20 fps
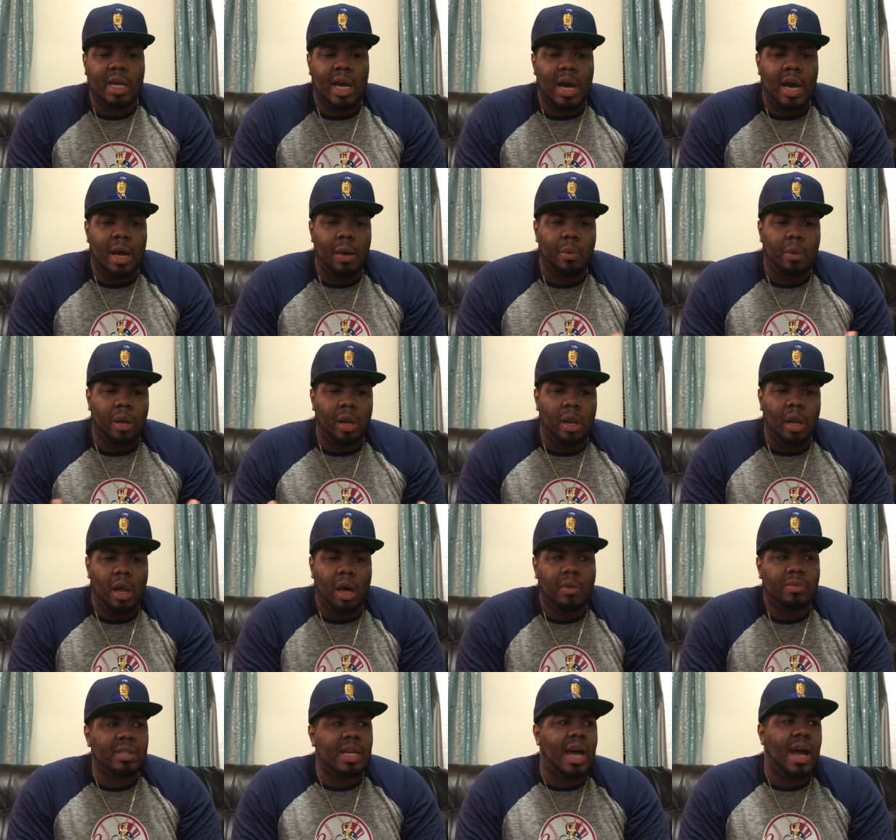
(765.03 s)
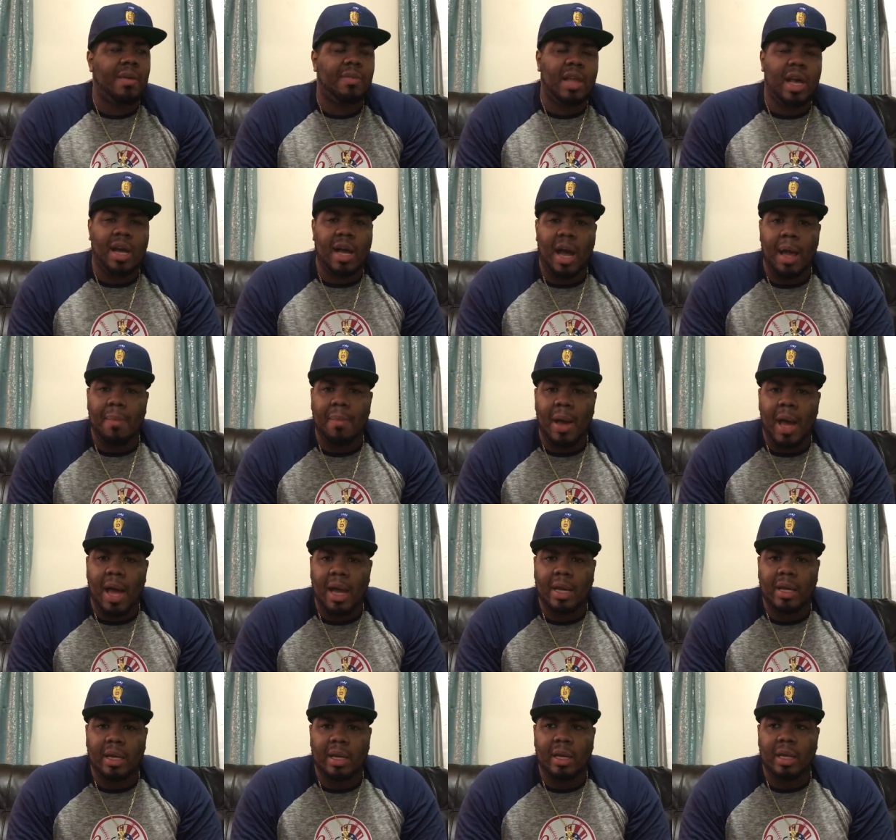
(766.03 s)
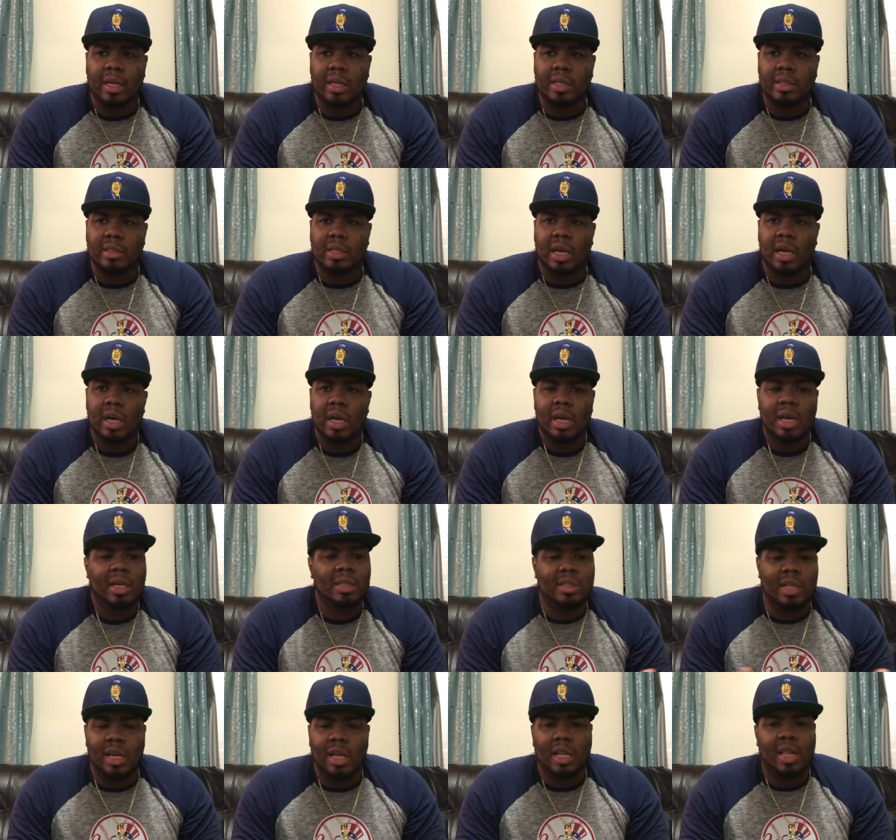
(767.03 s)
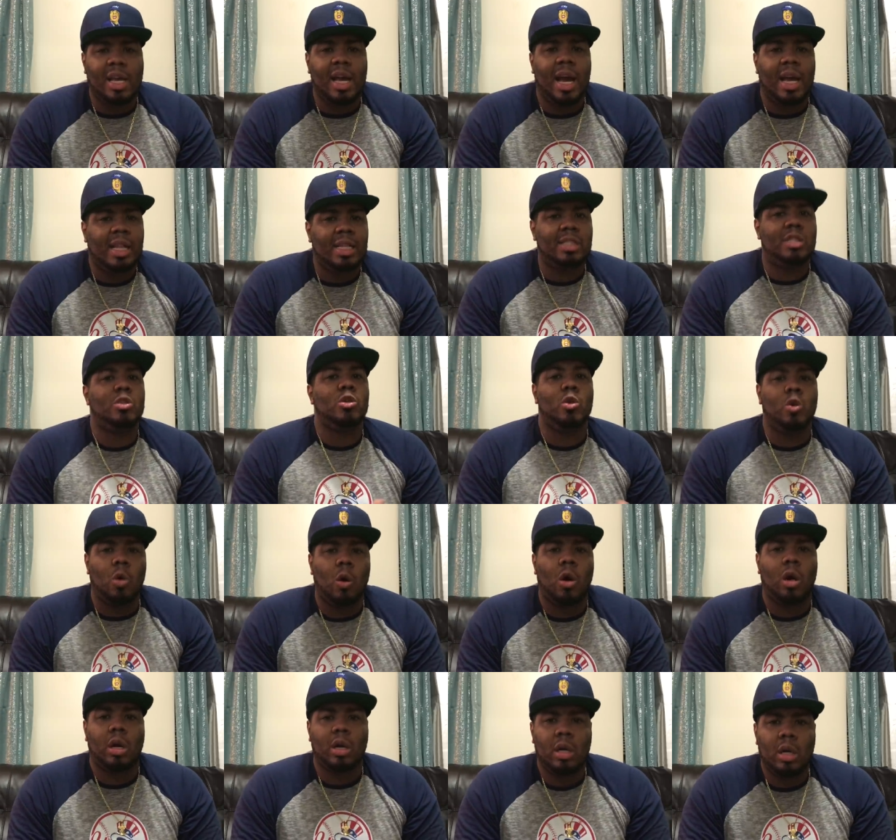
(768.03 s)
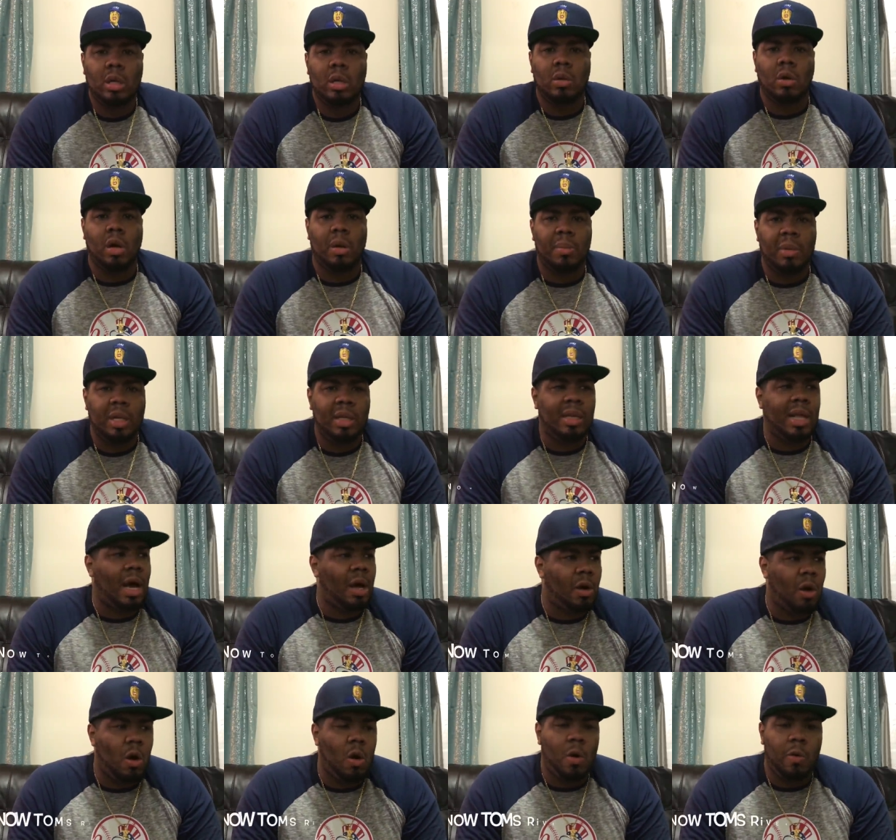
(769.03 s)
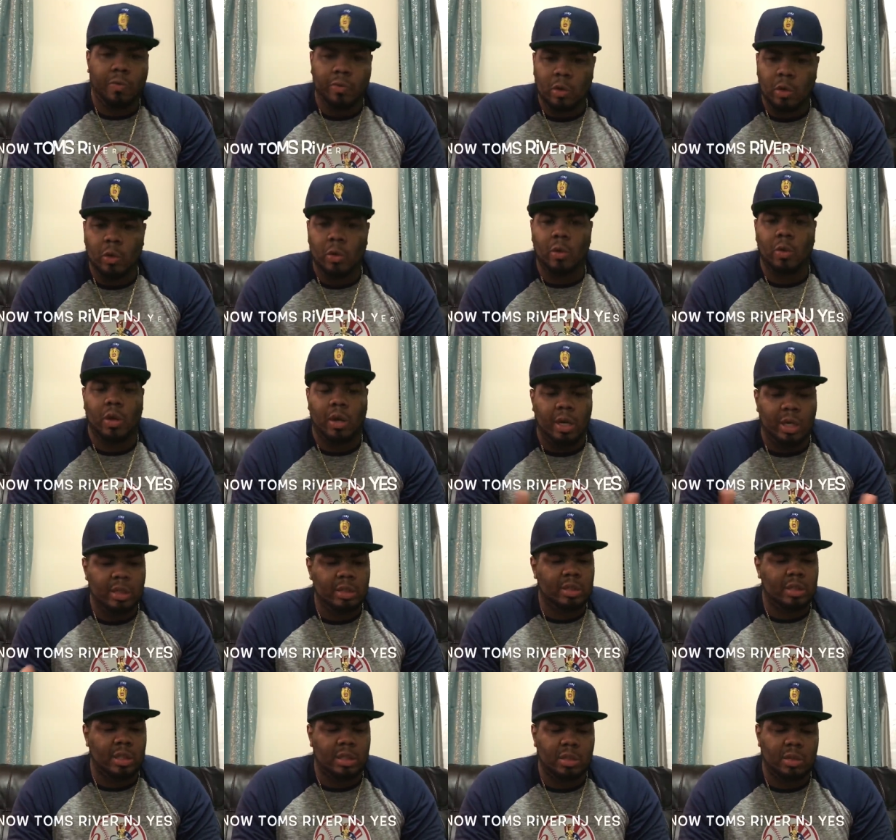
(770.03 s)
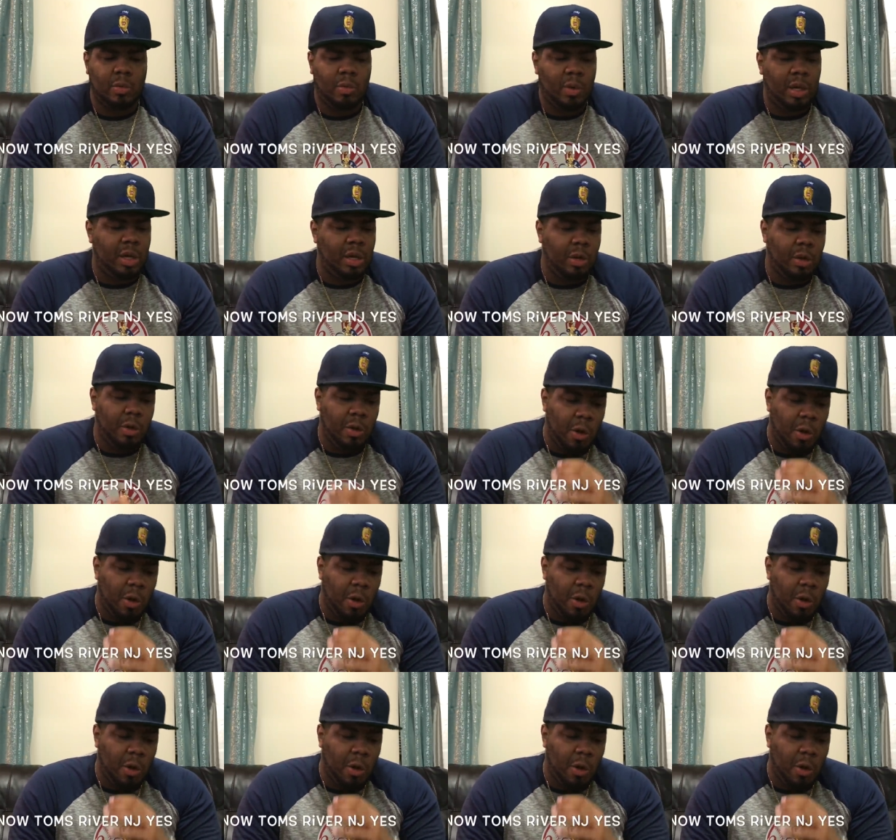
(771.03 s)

guy. I would love to have that guy back. And he's a, he's another guy that's New York. You know what I mean? Down to earth dude, and it's just really New